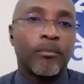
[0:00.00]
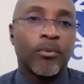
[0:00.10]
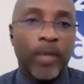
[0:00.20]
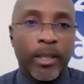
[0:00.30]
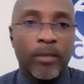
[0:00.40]

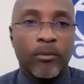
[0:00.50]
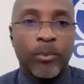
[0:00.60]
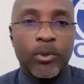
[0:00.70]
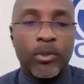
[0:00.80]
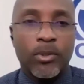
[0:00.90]
provider of
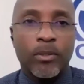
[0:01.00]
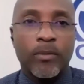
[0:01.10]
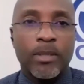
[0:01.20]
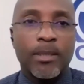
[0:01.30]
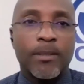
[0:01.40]
postal
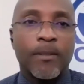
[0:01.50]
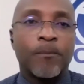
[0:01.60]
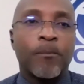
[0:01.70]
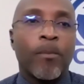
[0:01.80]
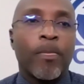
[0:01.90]
services,
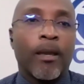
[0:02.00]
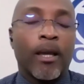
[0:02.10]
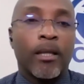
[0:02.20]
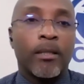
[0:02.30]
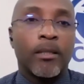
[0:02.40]

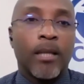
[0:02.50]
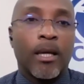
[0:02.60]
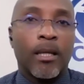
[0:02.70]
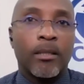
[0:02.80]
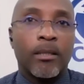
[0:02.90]
and
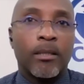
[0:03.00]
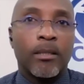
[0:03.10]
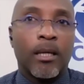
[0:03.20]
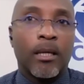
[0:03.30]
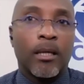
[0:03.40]

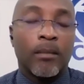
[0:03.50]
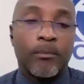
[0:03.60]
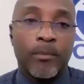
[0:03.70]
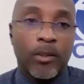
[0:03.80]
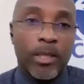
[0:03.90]

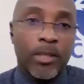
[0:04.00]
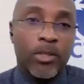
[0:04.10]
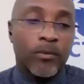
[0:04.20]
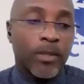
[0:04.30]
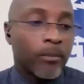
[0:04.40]
the
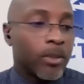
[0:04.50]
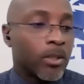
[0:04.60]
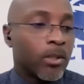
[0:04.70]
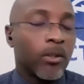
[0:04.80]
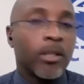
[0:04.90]
issue of
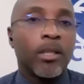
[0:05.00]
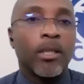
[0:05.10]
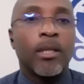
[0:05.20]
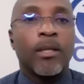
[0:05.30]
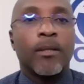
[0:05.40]
cybersecurity,
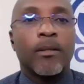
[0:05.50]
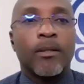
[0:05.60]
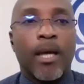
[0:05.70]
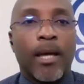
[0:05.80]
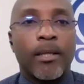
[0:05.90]

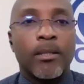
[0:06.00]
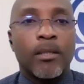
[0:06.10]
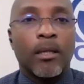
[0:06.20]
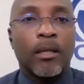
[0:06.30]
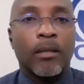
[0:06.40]
that
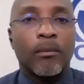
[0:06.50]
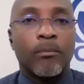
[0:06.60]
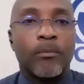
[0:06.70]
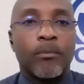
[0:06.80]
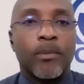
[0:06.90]

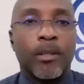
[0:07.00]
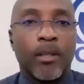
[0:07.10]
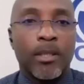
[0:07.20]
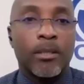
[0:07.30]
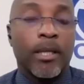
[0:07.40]

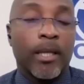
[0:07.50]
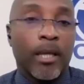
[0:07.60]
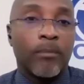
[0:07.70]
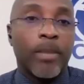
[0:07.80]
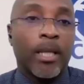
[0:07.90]
there
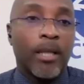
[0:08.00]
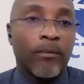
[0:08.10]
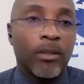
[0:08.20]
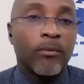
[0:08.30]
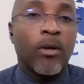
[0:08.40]
can be a
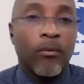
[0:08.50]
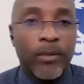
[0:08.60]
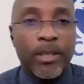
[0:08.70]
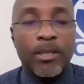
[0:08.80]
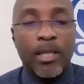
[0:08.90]
level of
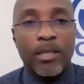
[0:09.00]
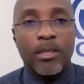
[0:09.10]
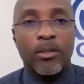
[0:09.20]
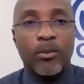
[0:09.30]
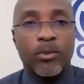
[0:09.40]
confidence as
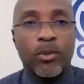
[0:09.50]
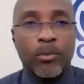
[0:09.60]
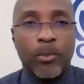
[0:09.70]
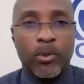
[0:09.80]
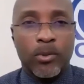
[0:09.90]
they use those
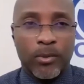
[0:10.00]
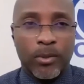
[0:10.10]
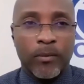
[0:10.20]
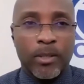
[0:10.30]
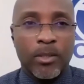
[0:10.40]
postal
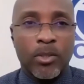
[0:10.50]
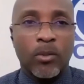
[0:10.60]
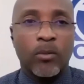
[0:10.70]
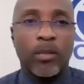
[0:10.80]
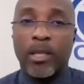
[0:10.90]
services.
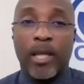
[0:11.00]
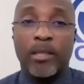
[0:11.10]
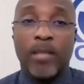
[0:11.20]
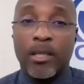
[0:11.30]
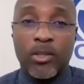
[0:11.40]
So,
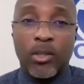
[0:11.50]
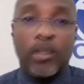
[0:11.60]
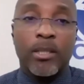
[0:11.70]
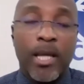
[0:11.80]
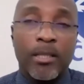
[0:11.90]
and
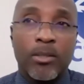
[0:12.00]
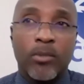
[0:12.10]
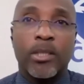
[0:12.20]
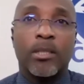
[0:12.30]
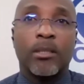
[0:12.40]
certainly that is
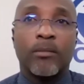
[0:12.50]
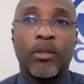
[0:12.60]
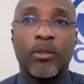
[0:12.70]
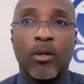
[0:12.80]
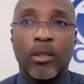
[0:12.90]
critical if
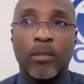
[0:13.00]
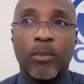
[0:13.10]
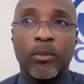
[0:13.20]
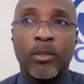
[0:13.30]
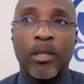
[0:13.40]
you're talking
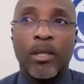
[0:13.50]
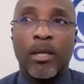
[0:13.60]
about